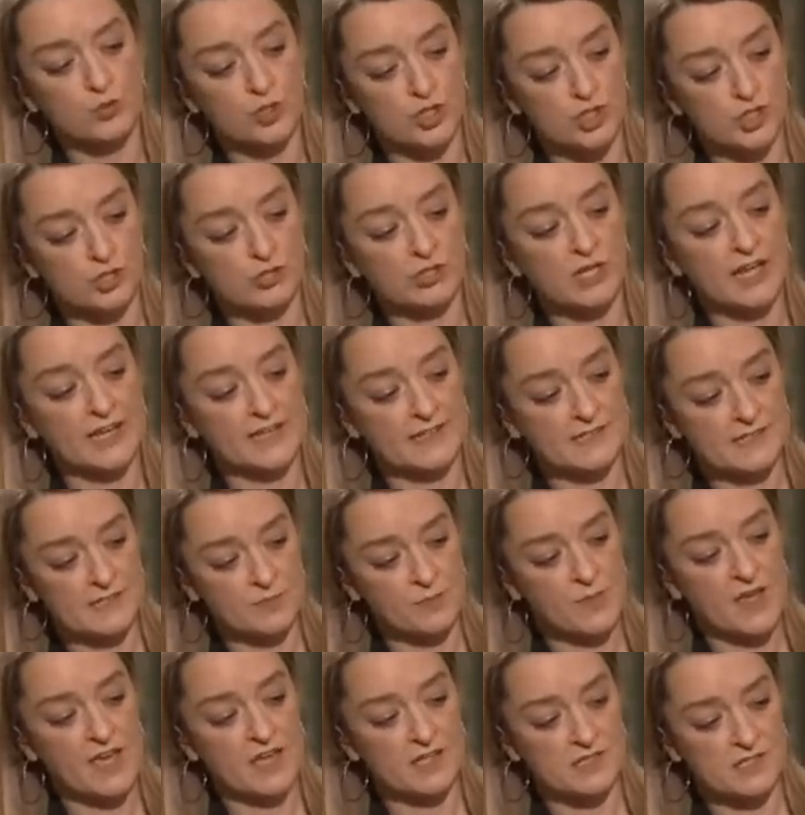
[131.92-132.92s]
Would you like to
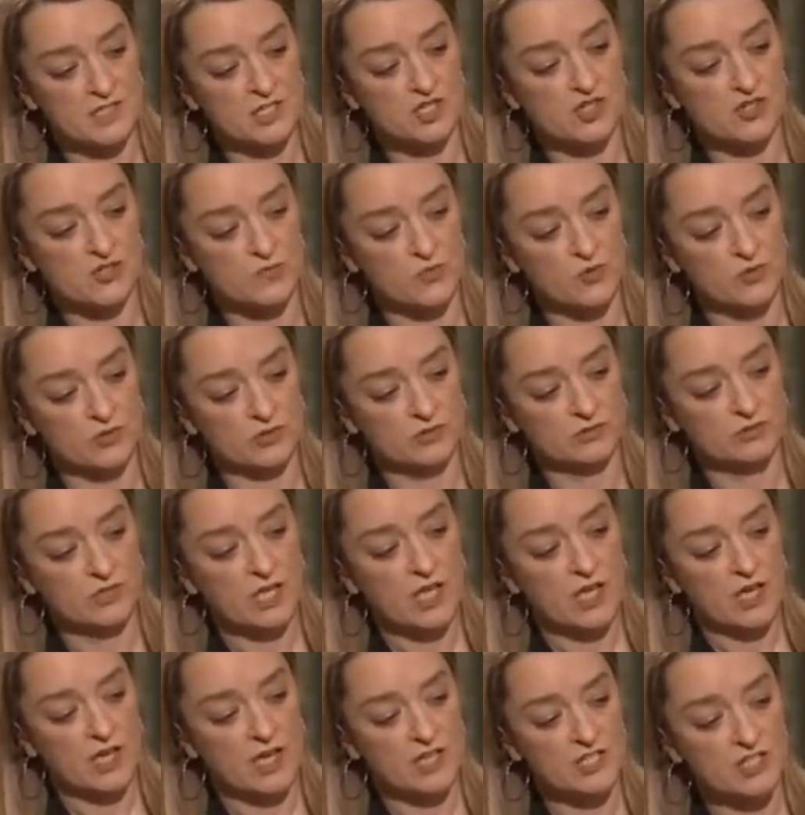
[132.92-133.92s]
pay teachers more,
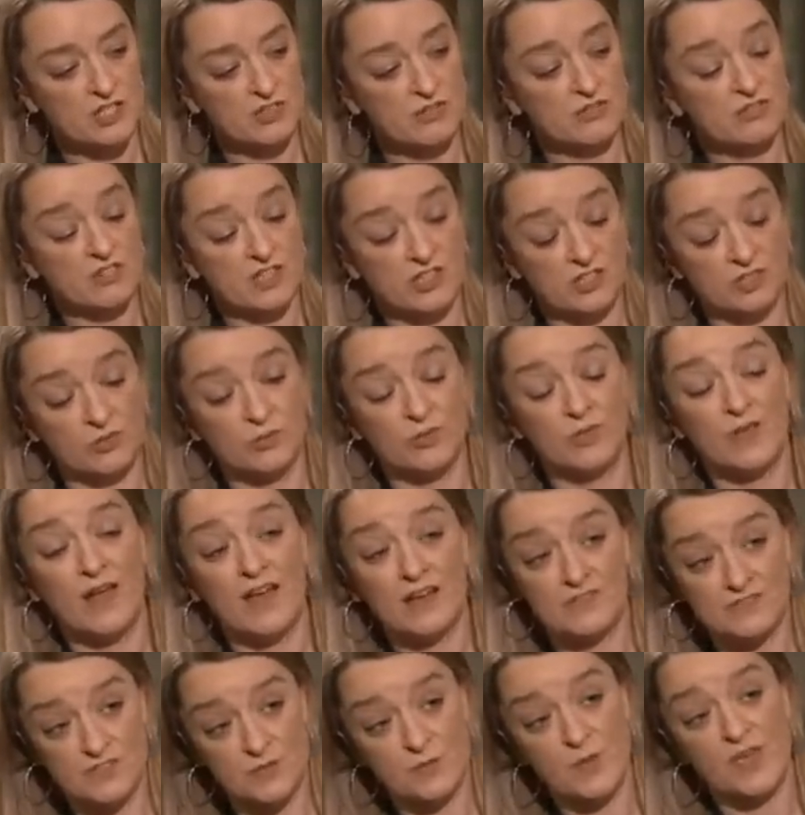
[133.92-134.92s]
and do you think you will
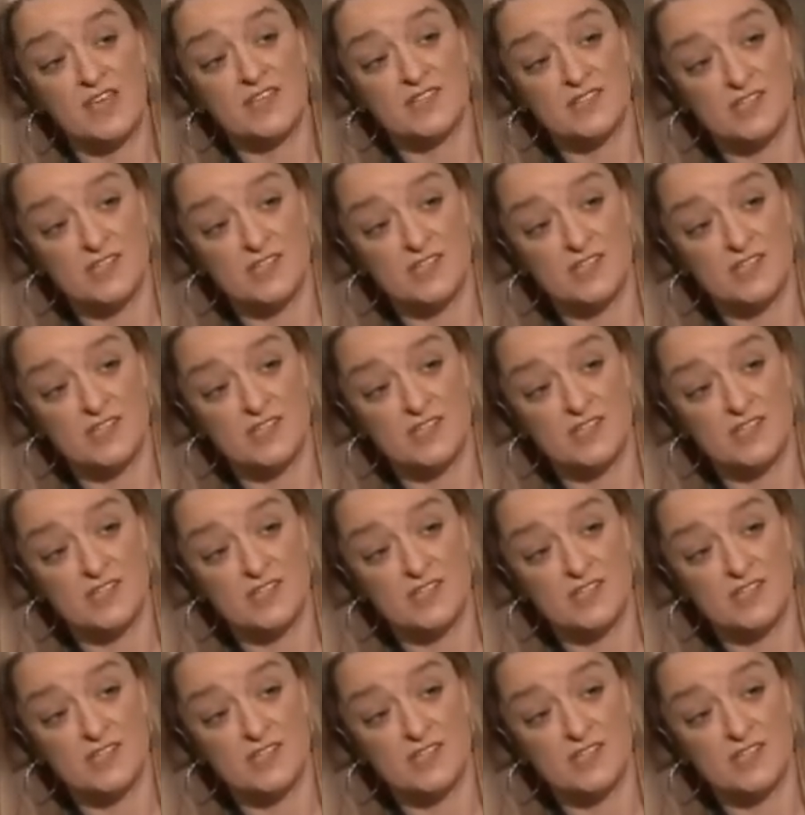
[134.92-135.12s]
have to pay